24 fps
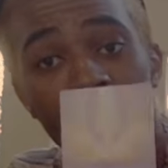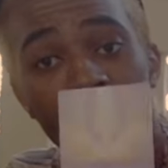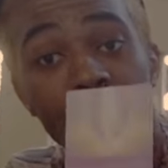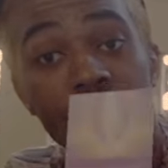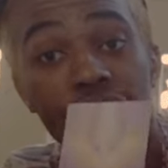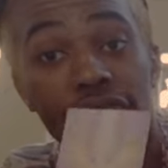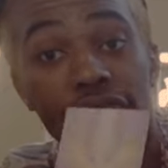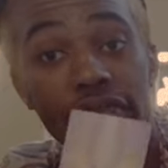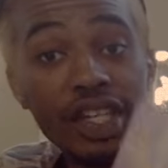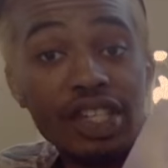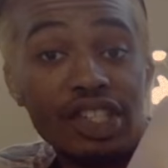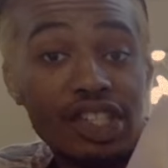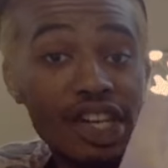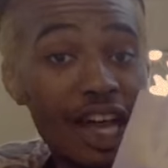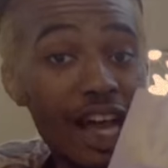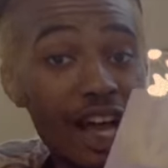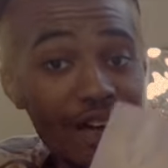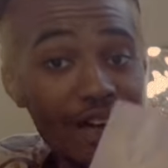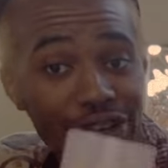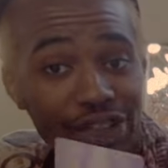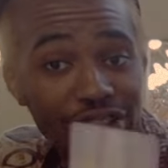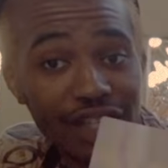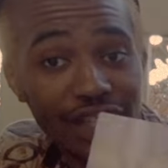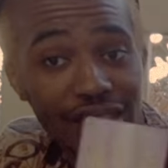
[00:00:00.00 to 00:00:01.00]
to finish
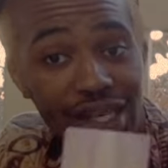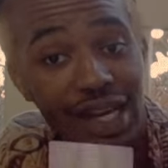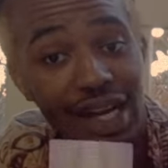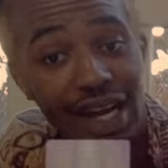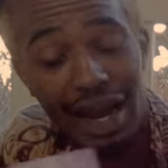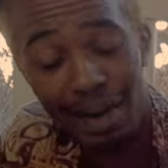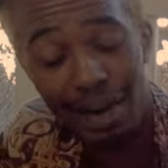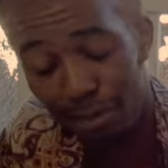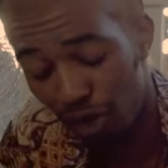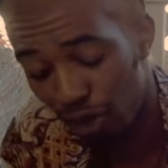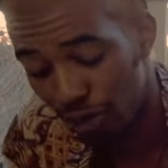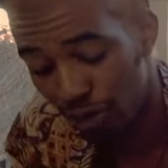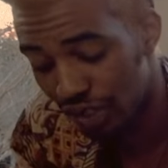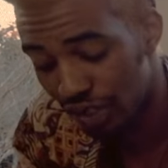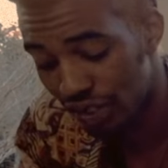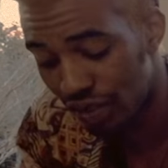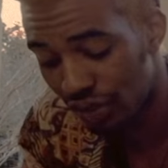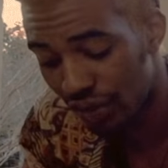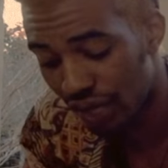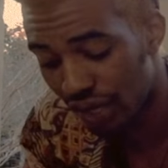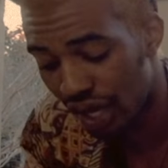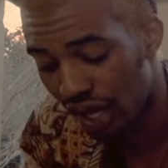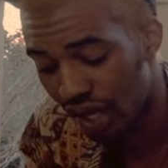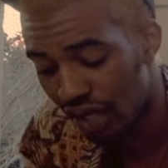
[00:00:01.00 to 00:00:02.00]
out the year. I'm going to be
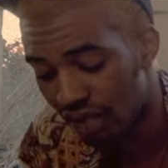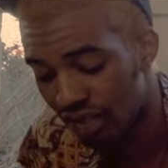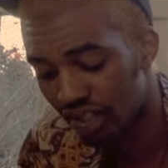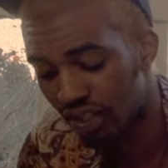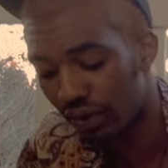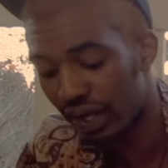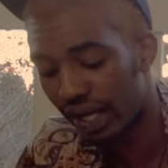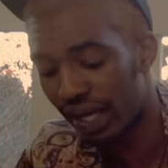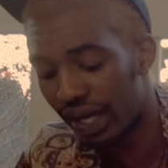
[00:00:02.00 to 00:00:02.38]
doing also